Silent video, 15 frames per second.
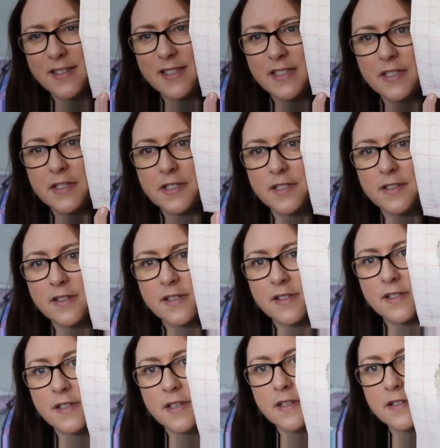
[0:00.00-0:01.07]

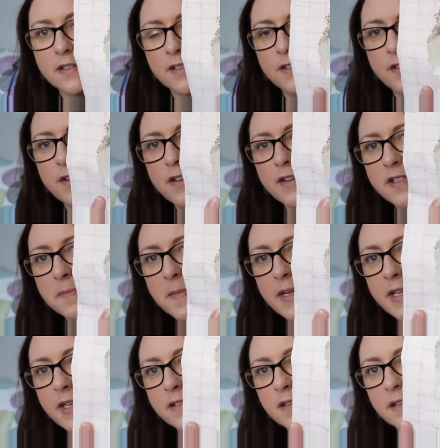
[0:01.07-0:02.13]
stitches. So not as
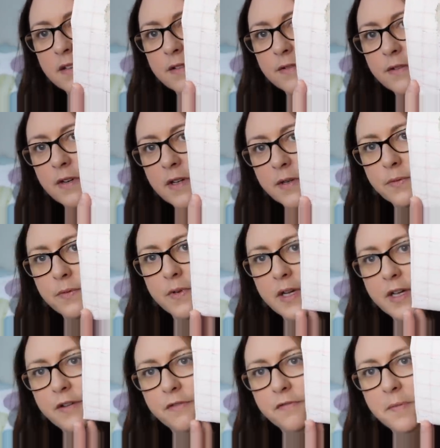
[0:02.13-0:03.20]
many as I thought I would
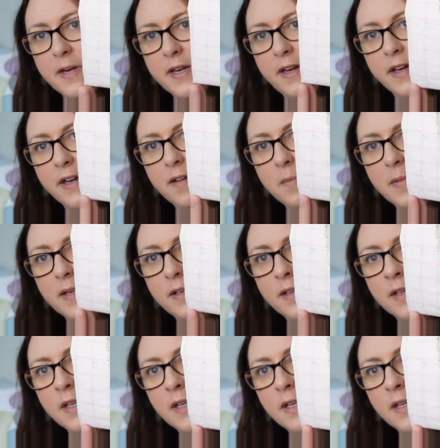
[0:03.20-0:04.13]
have by now, but